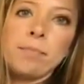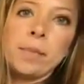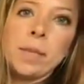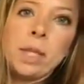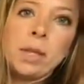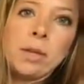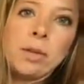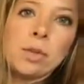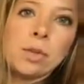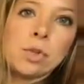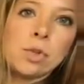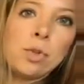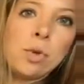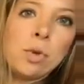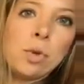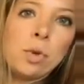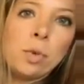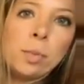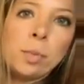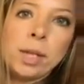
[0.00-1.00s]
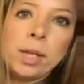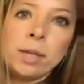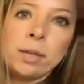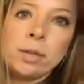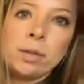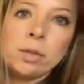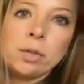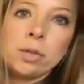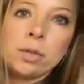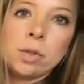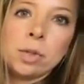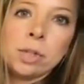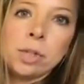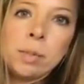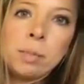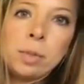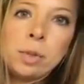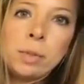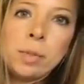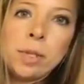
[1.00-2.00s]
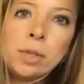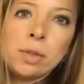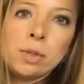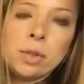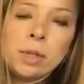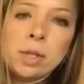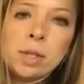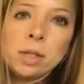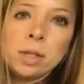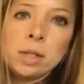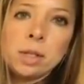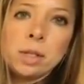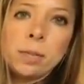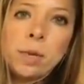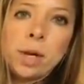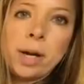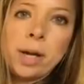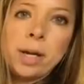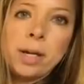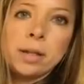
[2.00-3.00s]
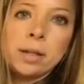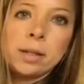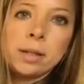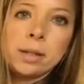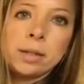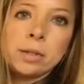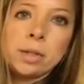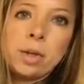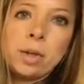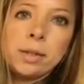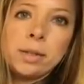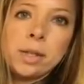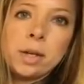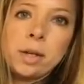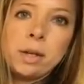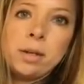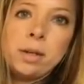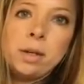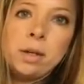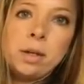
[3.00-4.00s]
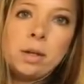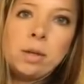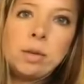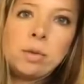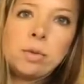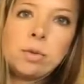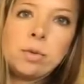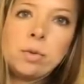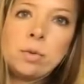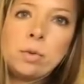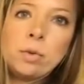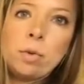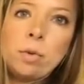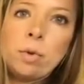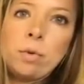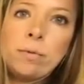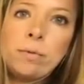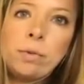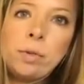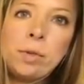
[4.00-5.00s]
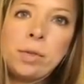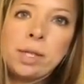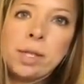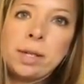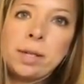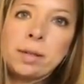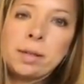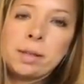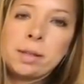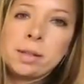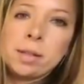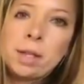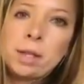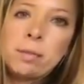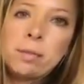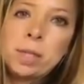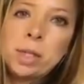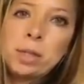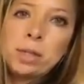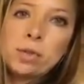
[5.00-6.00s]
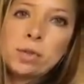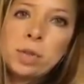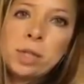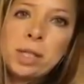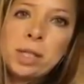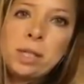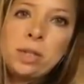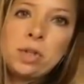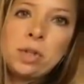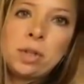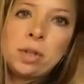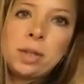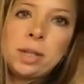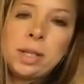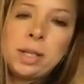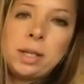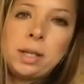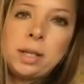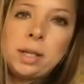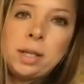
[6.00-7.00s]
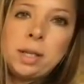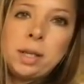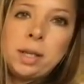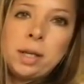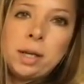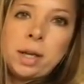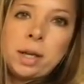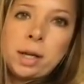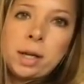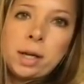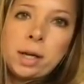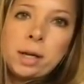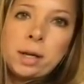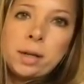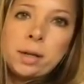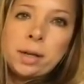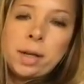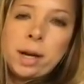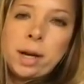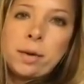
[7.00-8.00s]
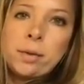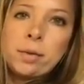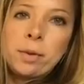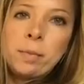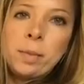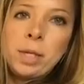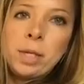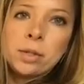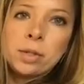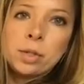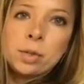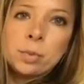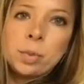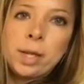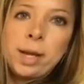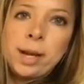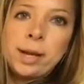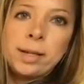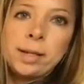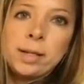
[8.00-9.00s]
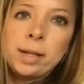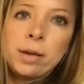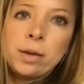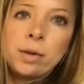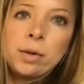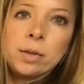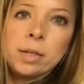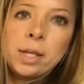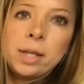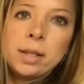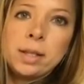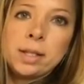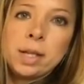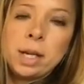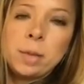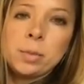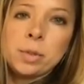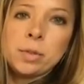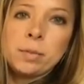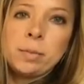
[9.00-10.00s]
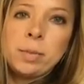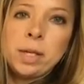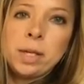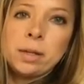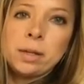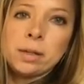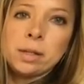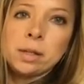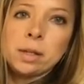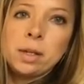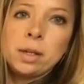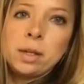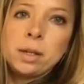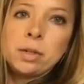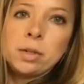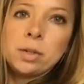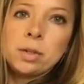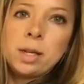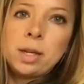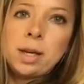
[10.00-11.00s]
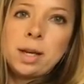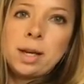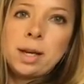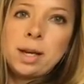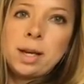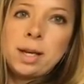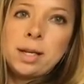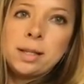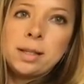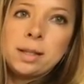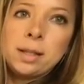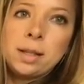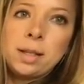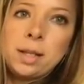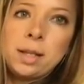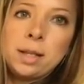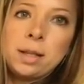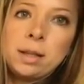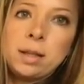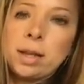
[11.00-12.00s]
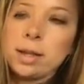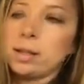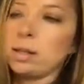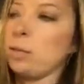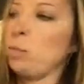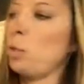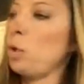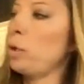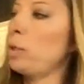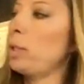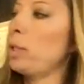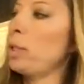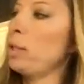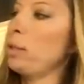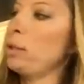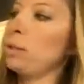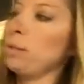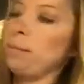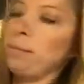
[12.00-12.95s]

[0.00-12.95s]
there's no pills or supplements or anything to buy. It's all done through whole foods, and it's done strategically, how the meals are planned out and the types of meals, so that it aids in the cleansing process.